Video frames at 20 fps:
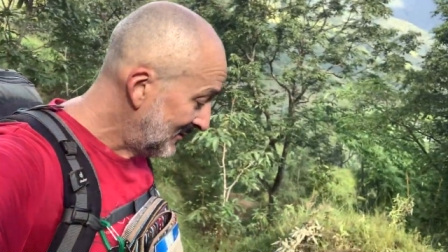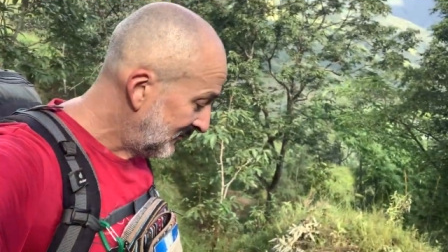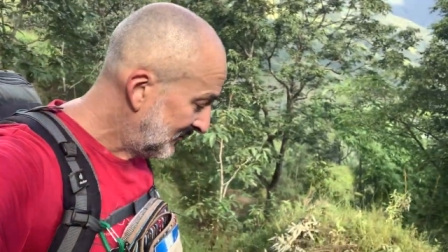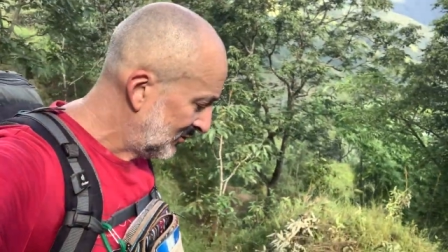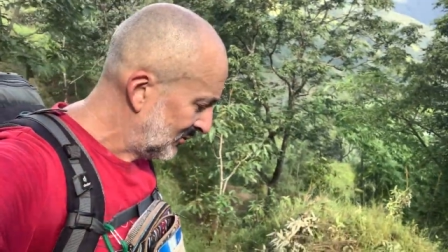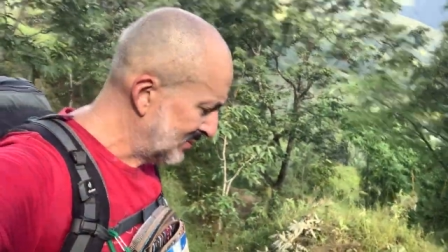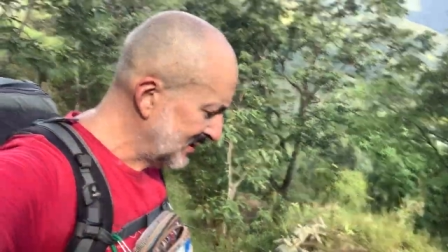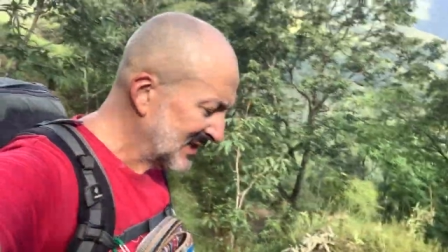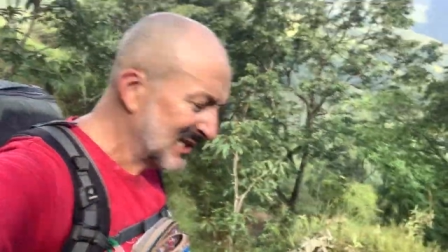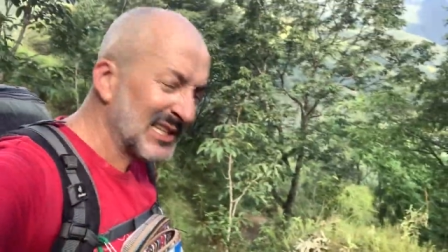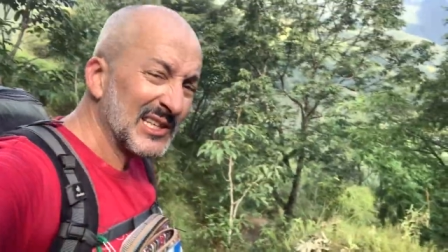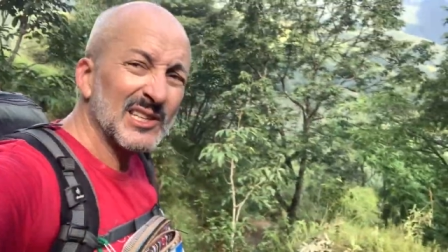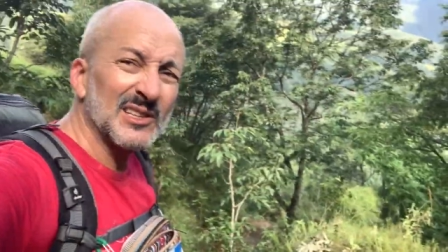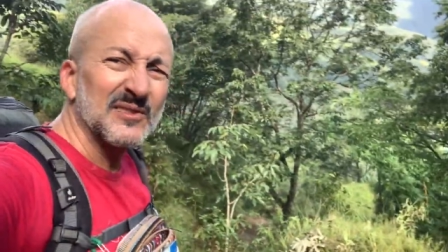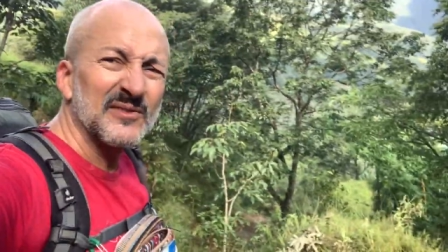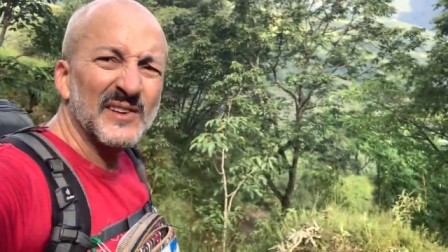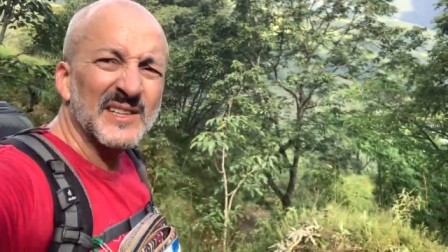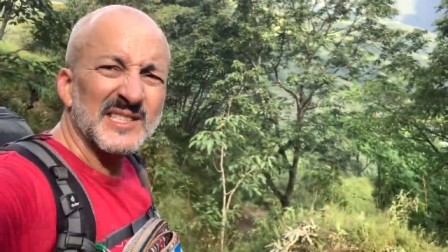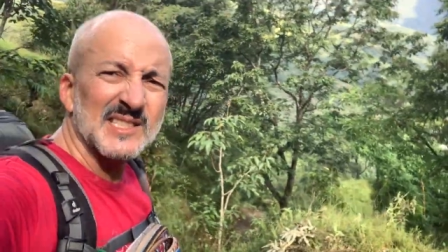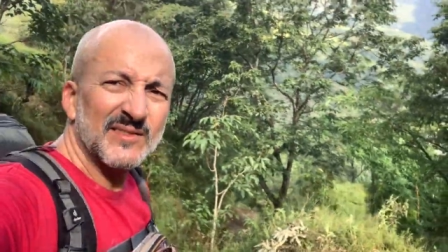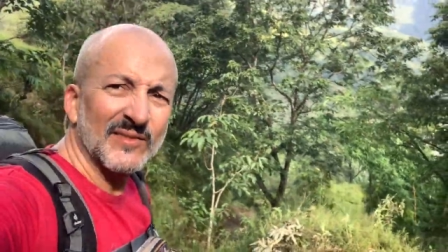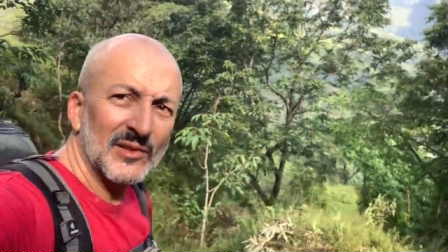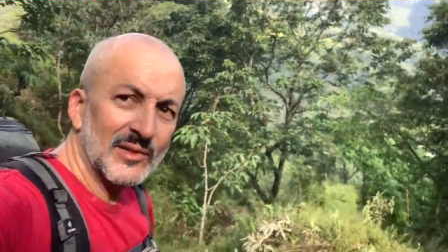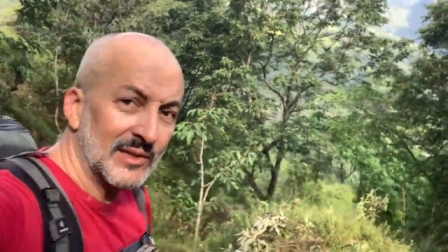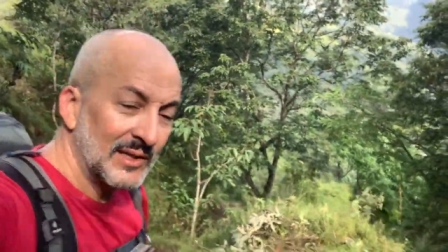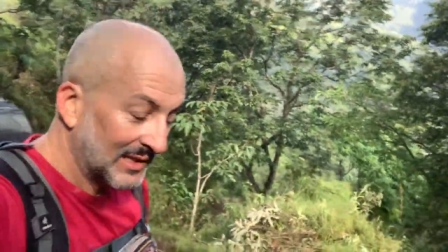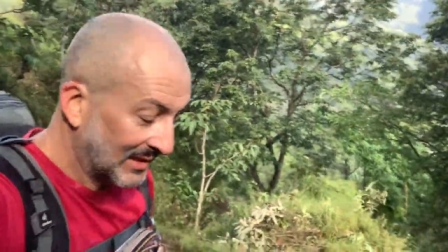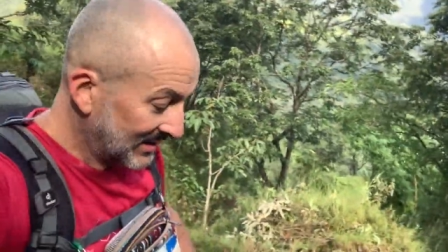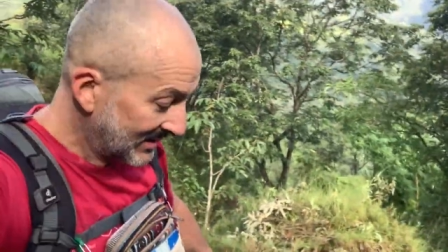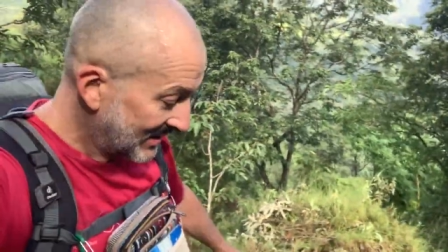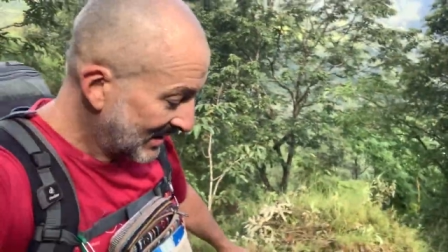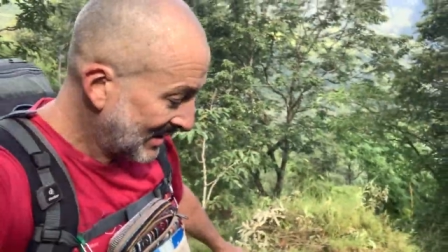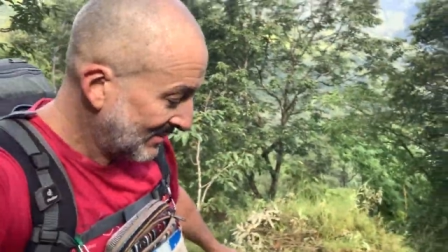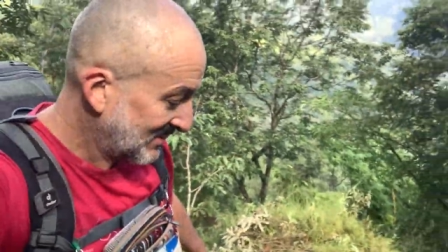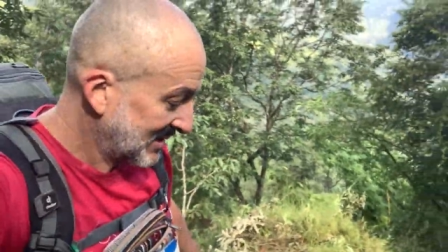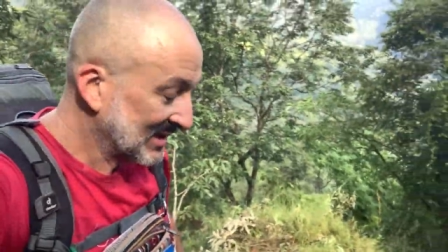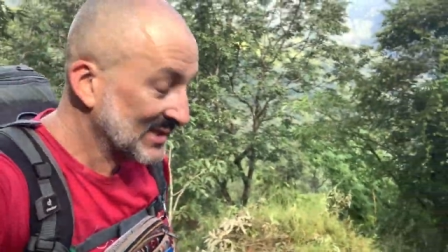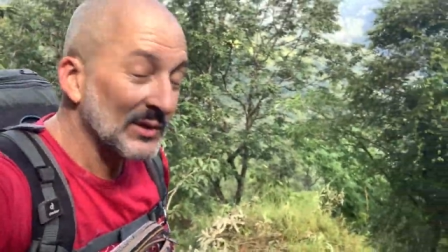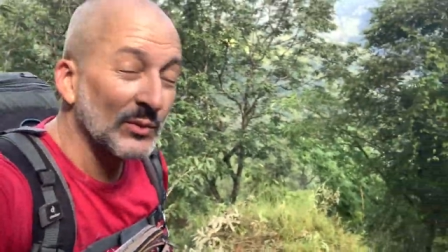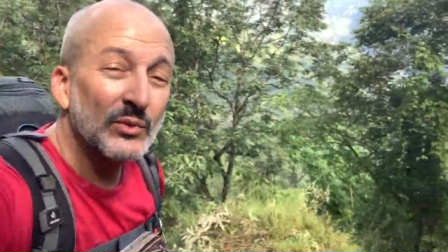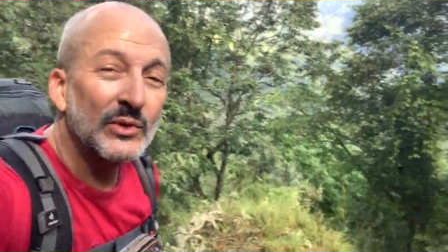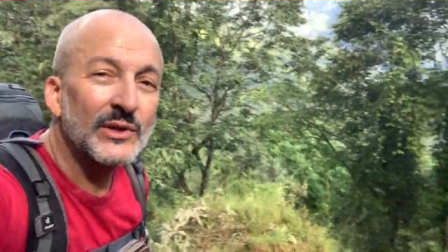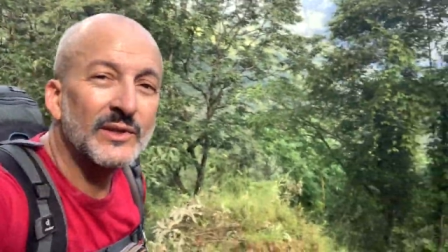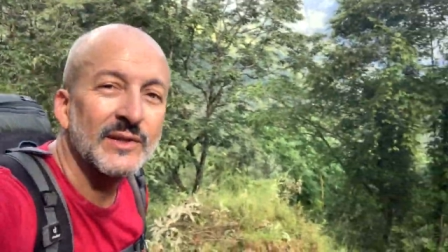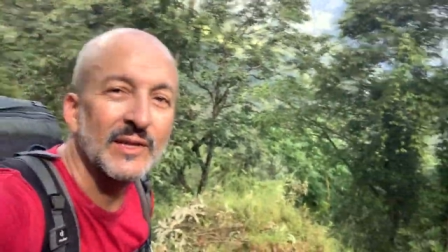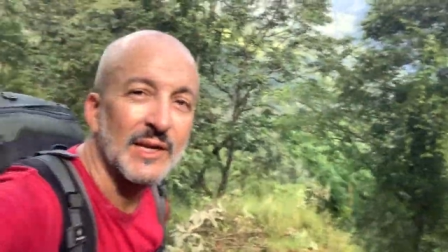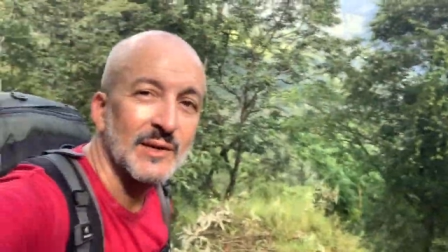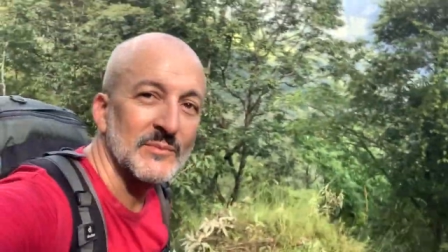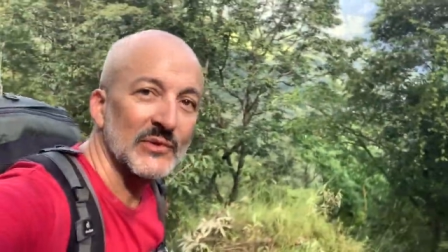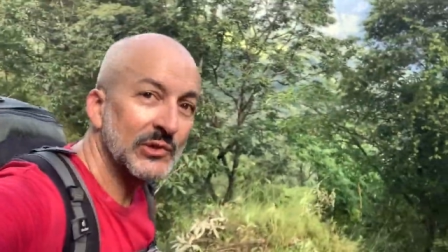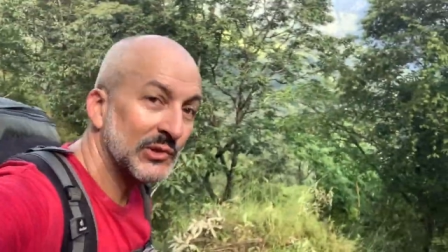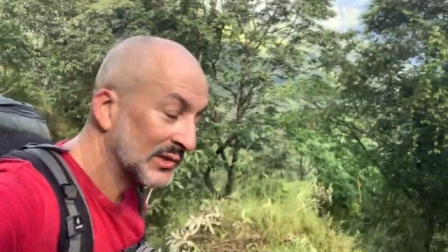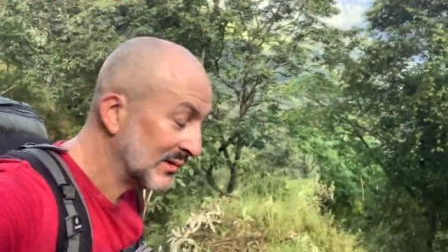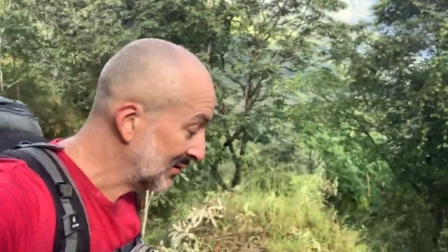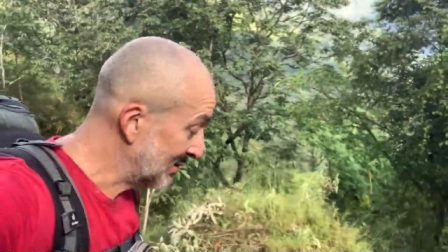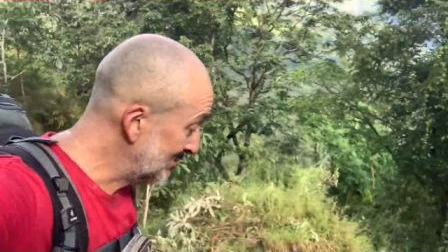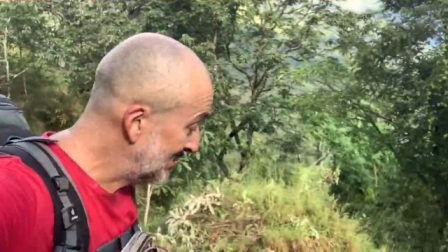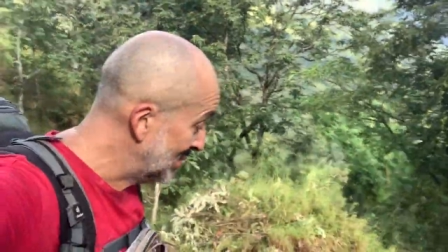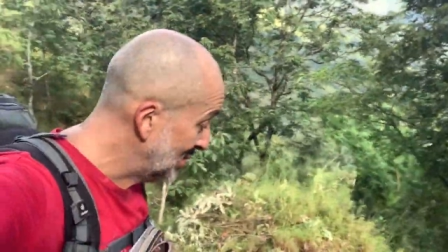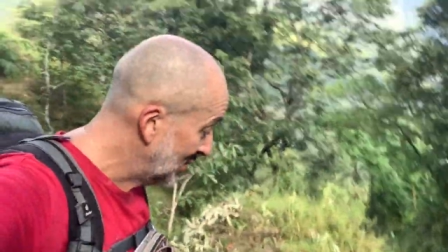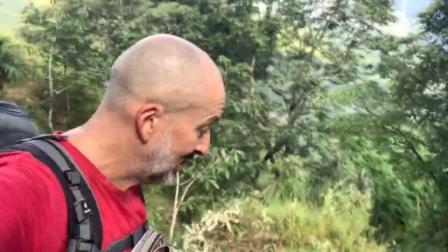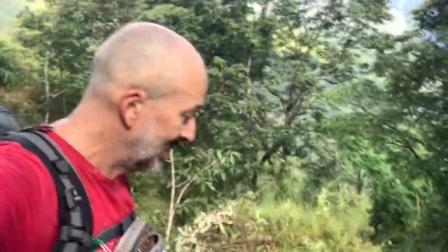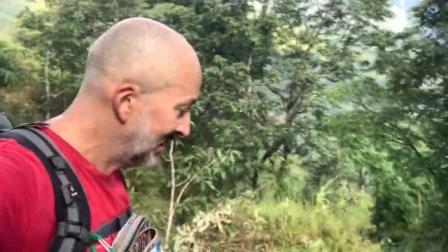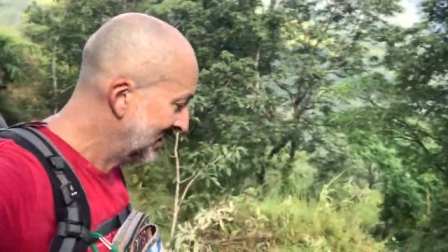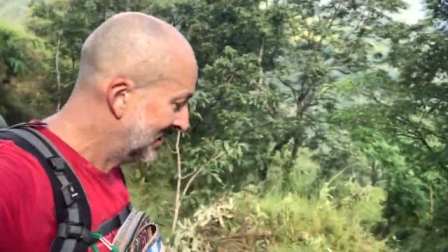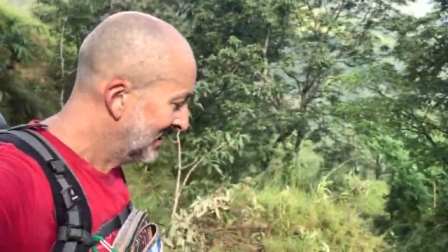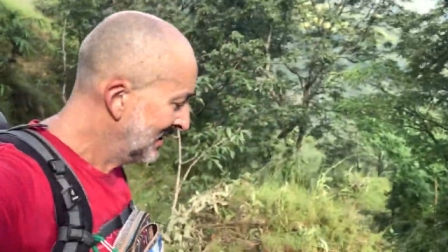for a particular festival. They mix it with um, sugar and milk,